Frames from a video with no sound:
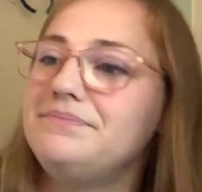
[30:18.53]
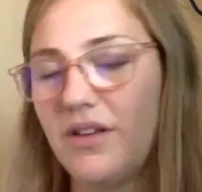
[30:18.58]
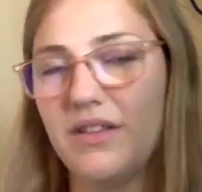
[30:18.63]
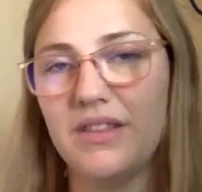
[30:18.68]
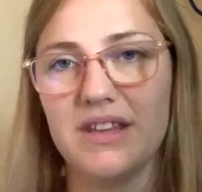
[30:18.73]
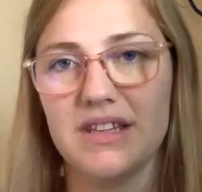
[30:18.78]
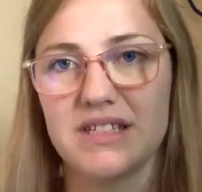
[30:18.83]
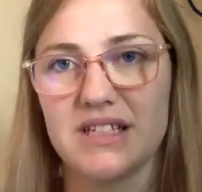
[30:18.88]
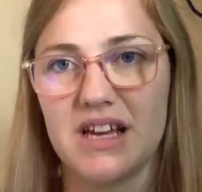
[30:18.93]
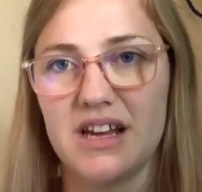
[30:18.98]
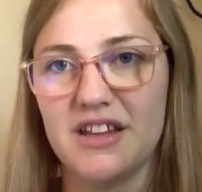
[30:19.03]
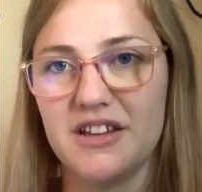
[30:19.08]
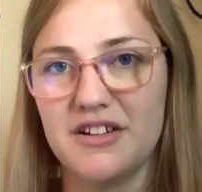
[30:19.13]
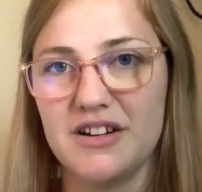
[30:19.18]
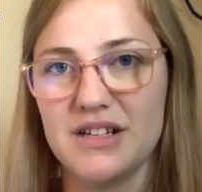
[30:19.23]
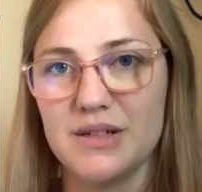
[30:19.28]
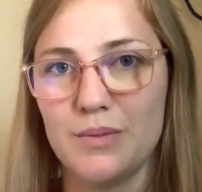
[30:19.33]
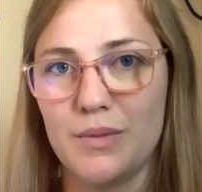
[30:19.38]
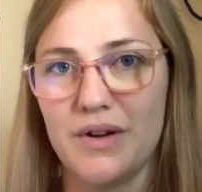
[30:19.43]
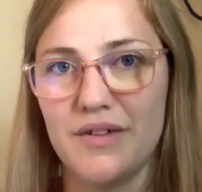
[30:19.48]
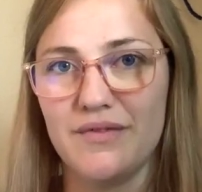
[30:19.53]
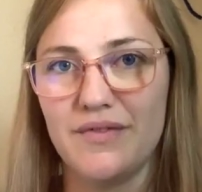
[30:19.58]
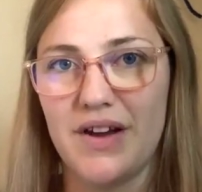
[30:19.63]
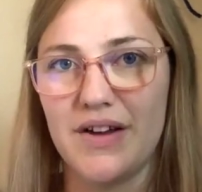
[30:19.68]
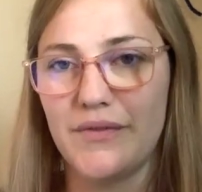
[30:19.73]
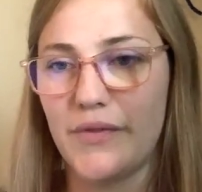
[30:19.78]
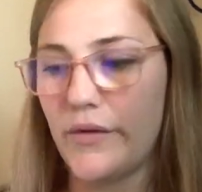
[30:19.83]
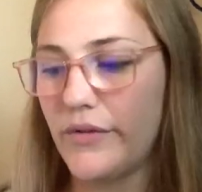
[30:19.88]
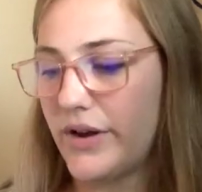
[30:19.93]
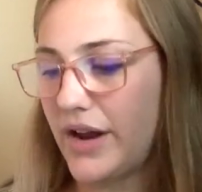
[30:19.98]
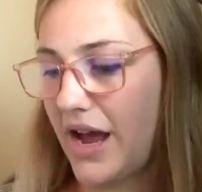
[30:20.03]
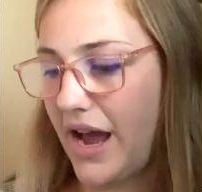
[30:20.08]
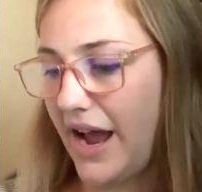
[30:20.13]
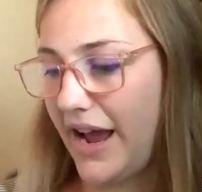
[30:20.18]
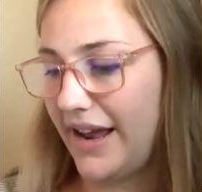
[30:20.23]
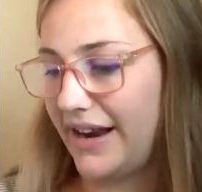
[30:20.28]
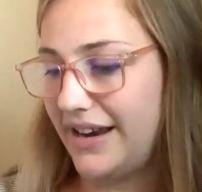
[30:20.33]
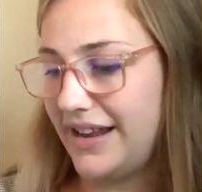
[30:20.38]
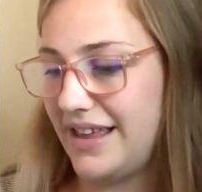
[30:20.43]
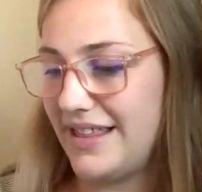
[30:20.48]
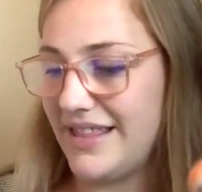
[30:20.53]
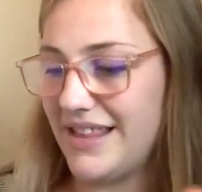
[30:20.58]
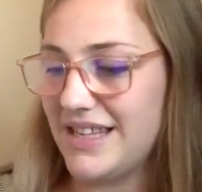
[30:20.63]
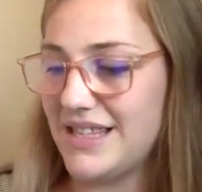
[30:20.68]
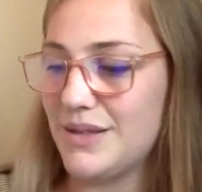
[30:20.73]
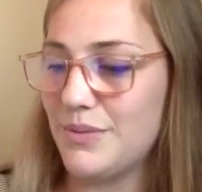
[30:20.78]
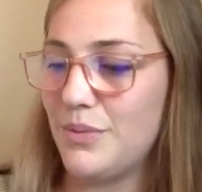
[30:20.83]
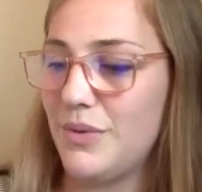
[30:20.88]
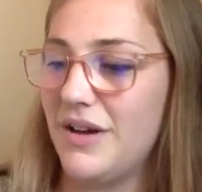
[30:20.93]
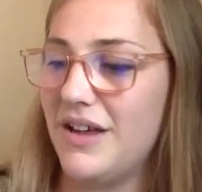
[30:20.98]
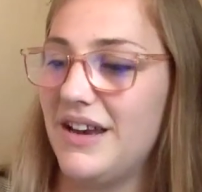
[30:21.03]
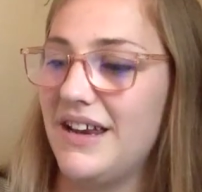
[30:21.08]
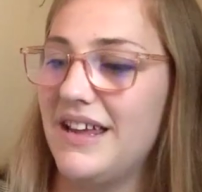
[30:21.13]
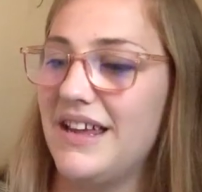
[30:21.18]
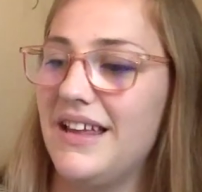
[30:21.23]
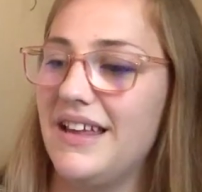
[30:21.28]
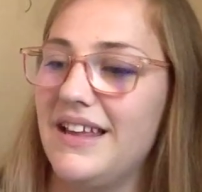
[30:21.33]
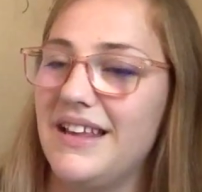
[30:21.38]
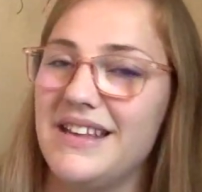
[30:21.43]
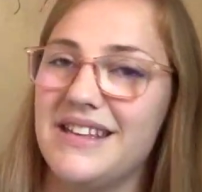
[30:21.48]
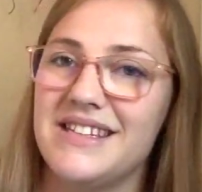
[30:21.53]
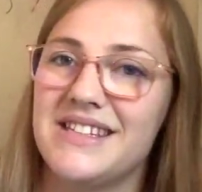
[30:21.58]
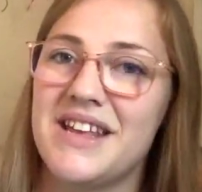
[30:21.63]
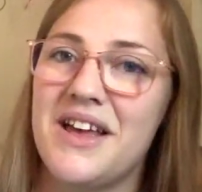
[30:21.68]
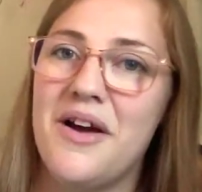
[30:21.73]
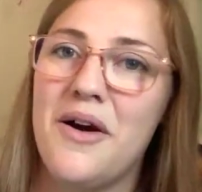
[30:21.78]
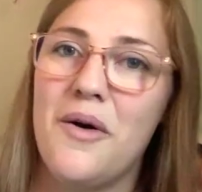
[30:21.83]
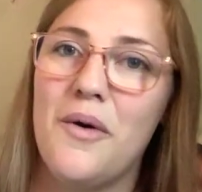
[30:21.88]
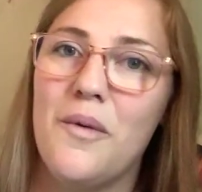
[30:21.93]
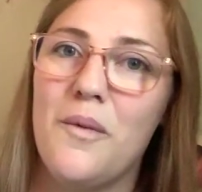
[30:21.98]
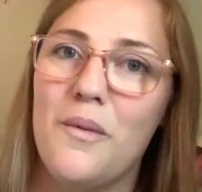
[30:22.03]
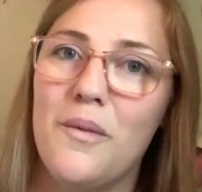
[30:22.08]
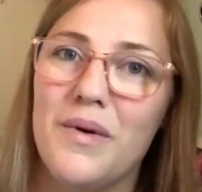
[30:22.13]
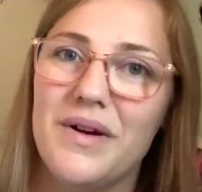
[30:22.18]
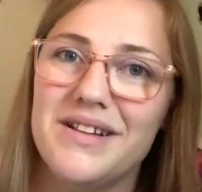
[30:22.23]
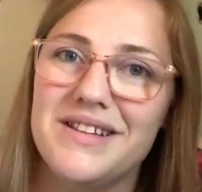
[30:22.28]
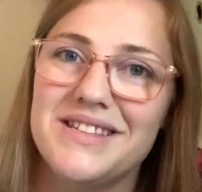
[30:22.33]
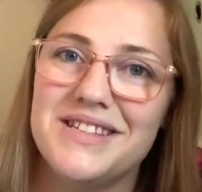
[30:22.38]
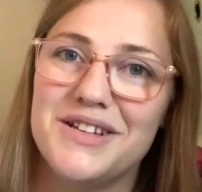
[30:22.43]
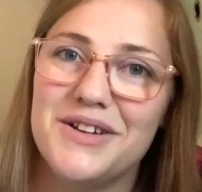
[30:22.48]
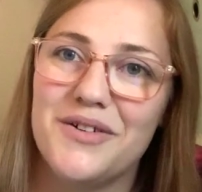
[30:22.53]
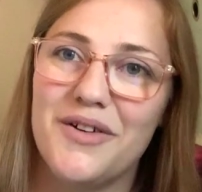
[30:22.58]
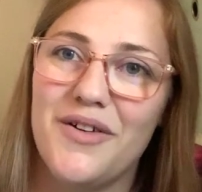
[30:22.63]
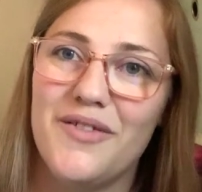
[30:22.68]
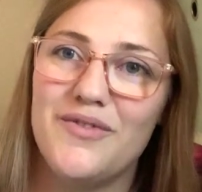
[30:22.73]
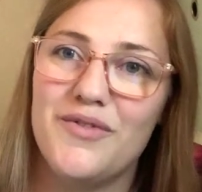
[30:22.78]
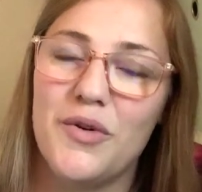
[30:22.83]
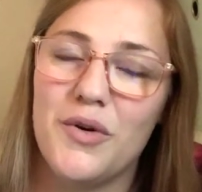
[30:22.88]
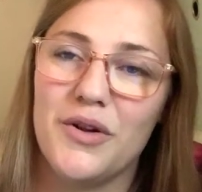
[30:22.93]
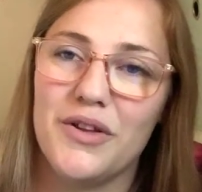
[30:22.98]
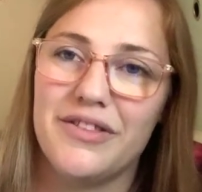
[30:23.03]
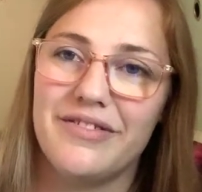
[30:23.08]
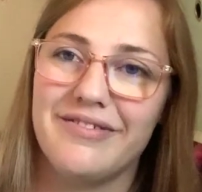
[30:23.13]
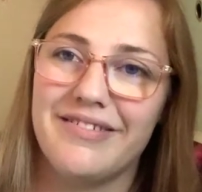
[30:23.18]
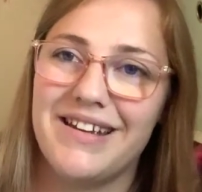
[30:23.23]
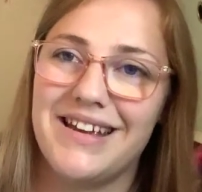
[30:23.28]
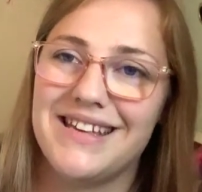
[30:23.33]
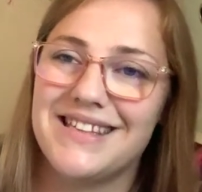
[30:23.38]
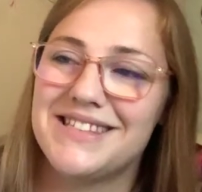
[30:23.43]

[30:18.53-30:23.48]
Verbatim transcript: This color is 1509, and this one is 1043.